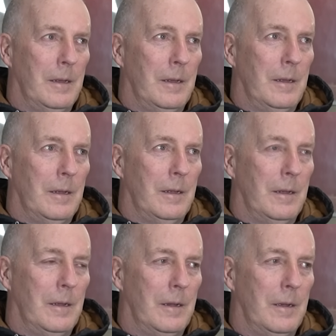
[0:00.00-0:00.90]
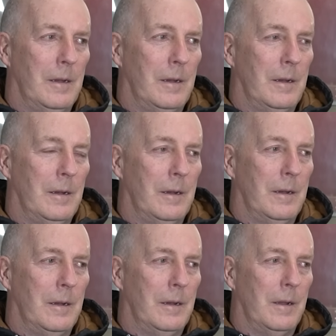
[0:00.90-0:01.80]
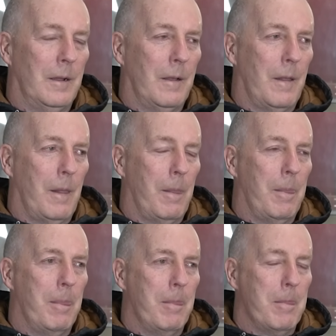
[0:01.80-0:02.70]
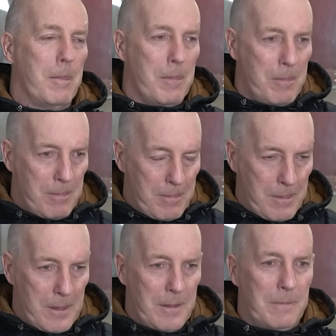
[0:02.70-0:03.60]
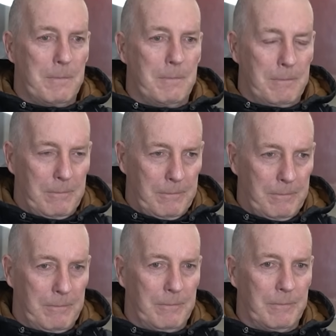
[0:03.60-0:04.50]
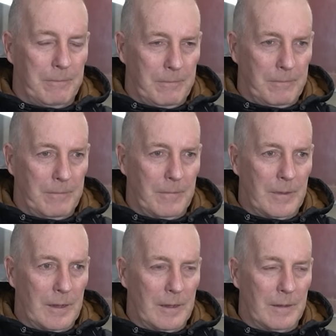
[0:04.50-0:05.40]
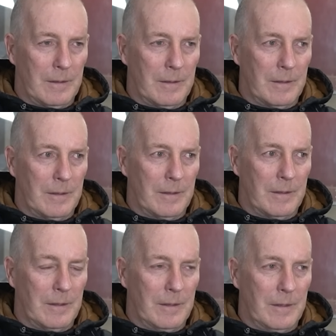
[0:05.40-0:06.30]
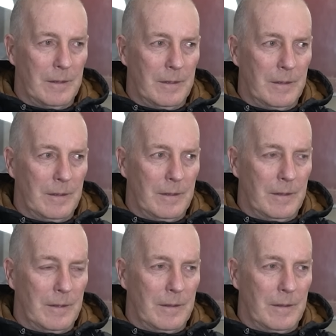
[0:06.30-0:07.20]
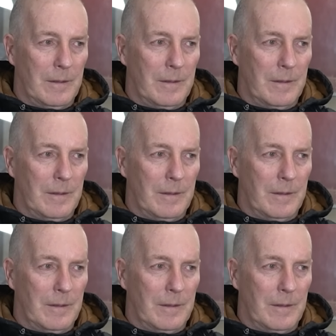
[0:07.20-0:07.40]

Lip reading: No words are spoken by the person on screen.